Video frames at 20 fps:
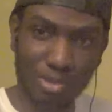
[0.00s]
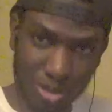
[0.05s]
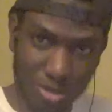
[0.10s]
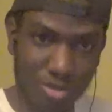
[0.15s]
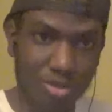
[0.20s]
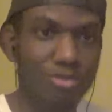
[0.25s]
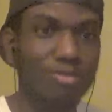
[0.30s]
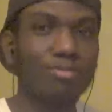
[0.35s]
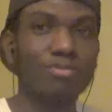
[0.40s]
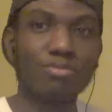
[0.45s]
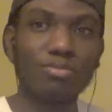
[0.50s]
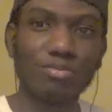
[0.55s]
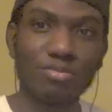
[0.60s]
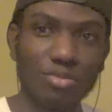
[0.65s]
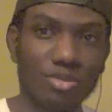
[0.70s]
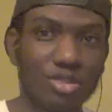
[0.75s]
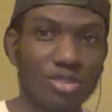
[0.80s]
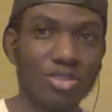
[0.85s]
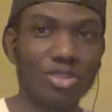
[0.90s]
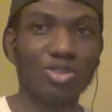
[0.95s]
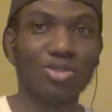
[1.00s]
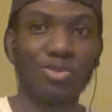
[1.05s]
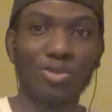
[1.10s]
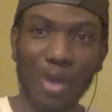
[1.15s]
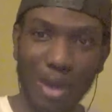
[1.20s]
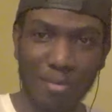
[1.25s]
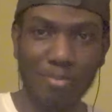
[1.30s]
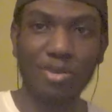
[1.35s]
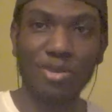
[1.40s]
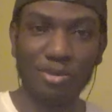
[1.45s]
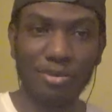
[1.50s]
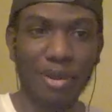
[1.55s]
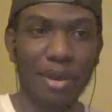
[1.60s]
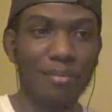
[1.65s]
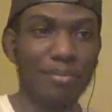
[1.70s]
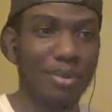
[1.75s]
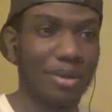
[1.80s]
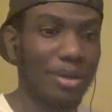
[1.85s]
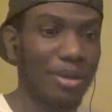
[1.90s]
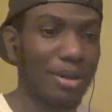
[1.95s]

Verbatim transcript: just the rapid rap.